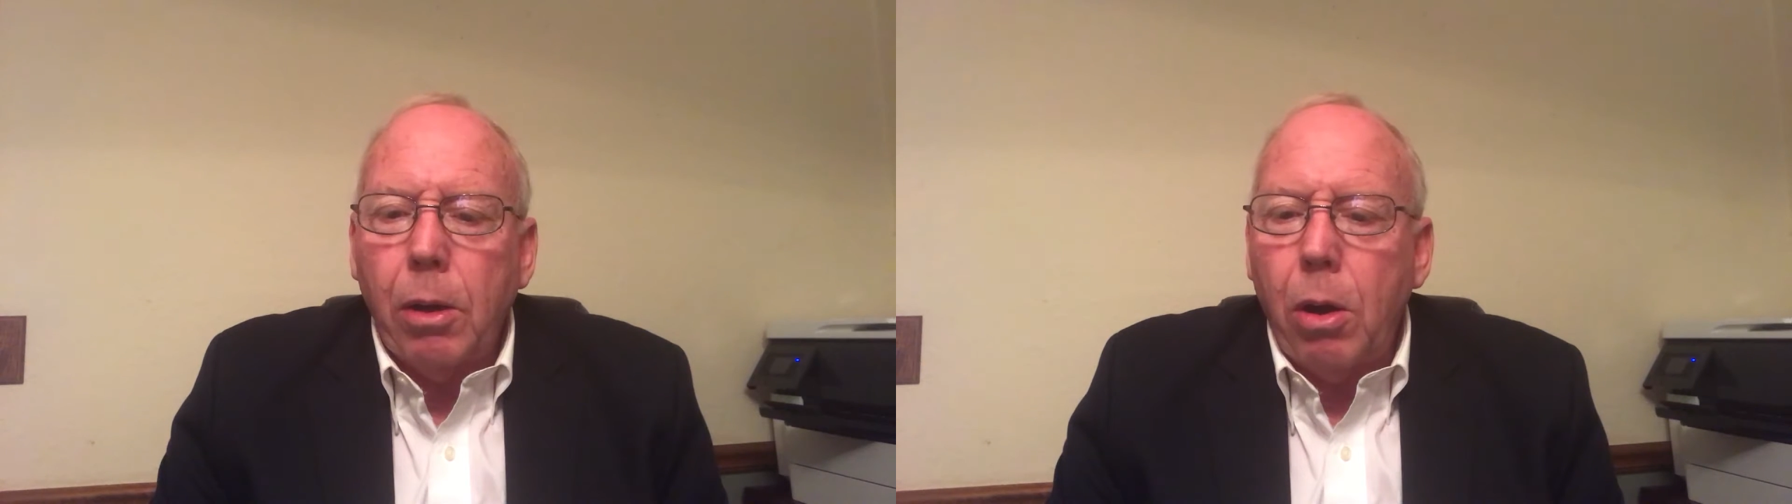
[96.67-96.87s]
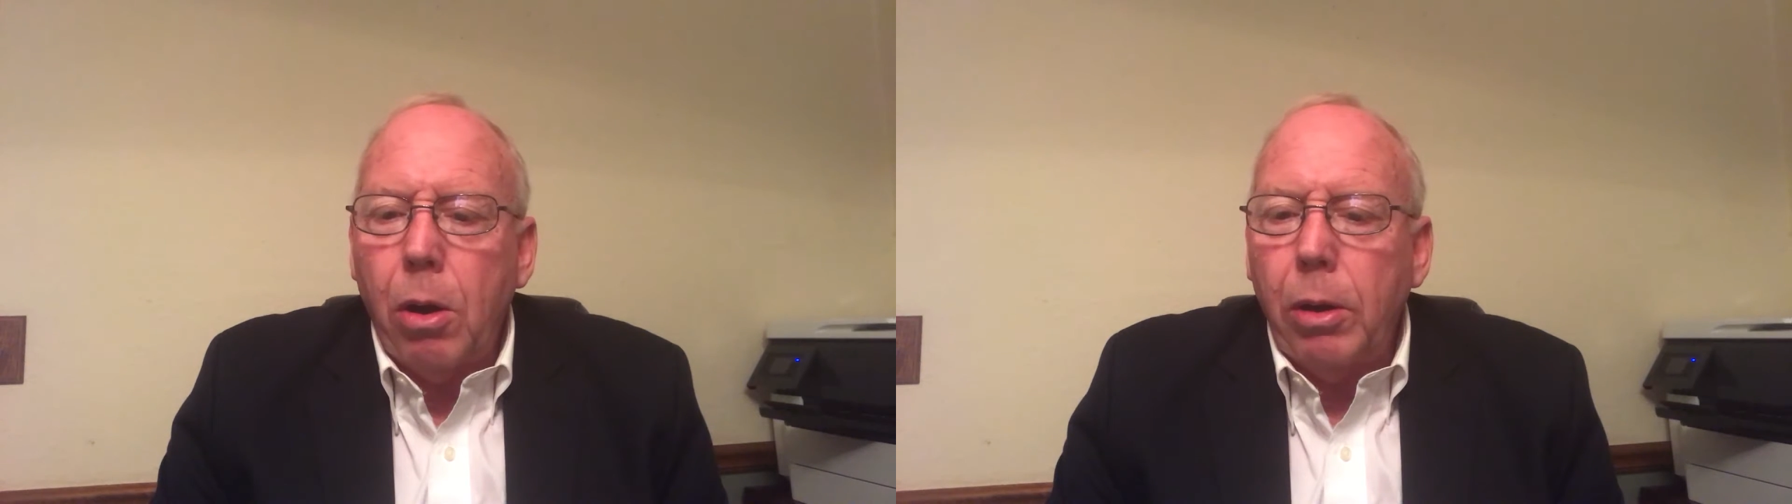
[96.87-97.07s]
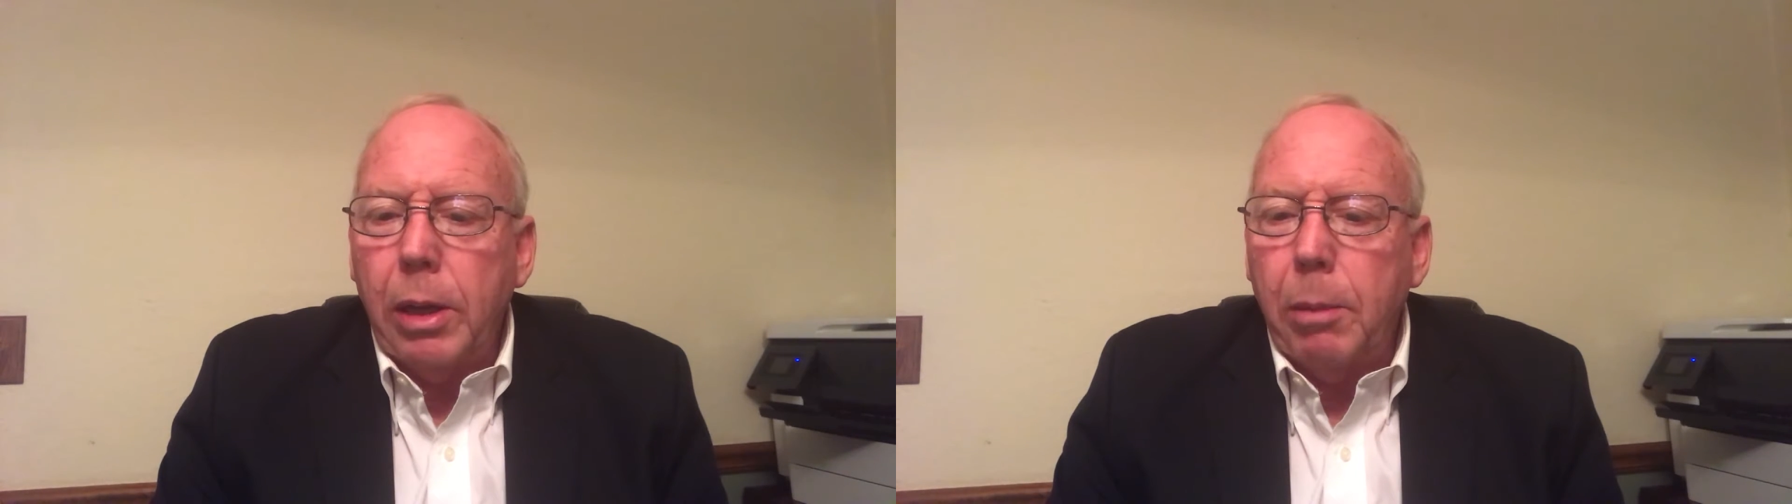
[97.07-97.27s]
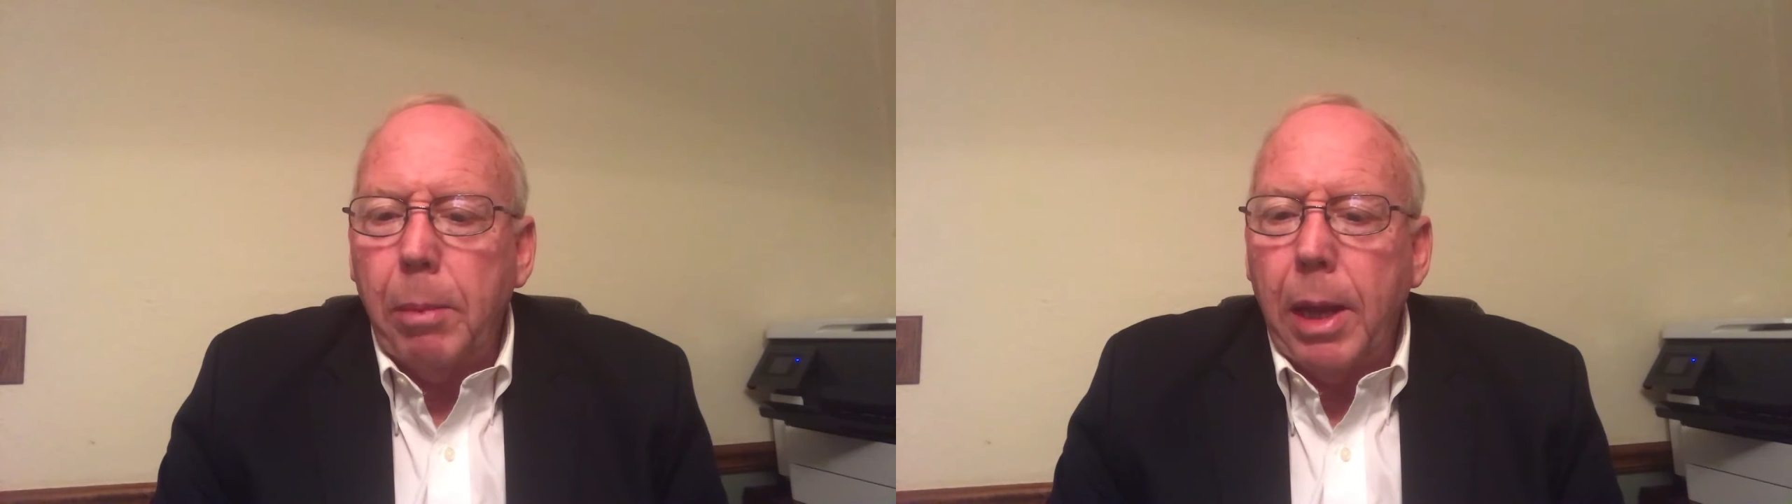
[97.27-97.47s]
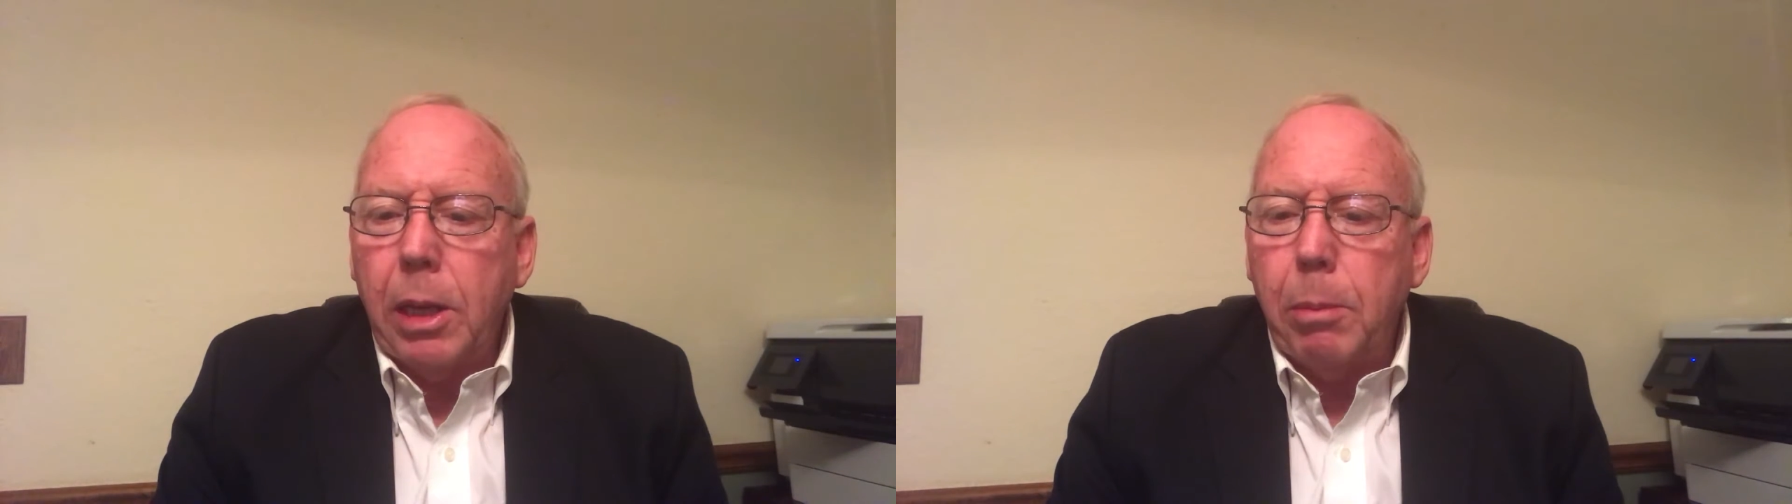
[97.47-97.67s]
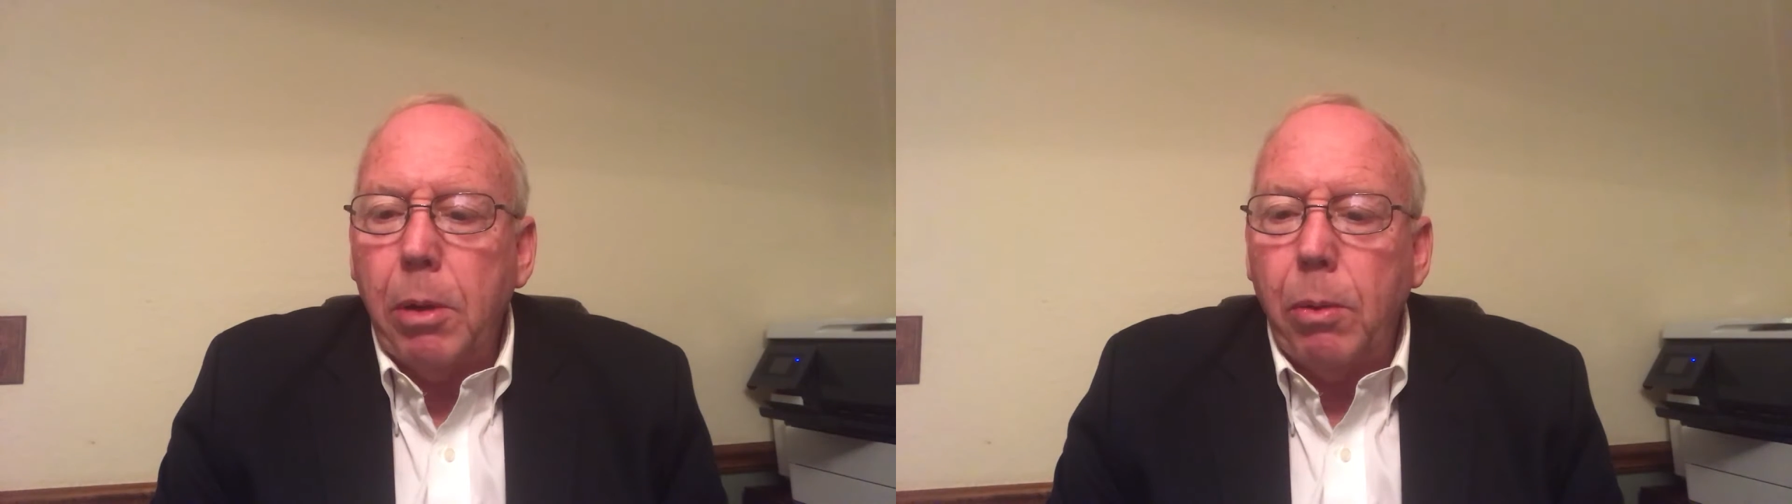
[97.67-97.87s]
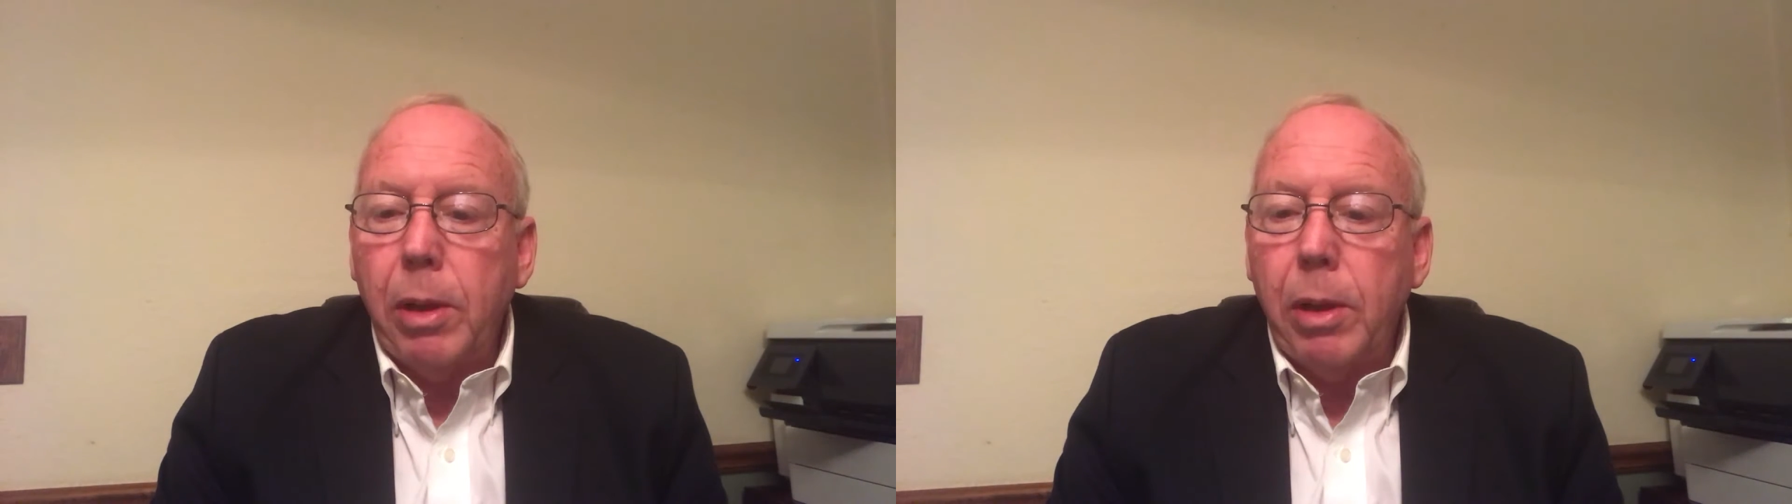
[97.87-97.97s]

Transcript: call and demand to be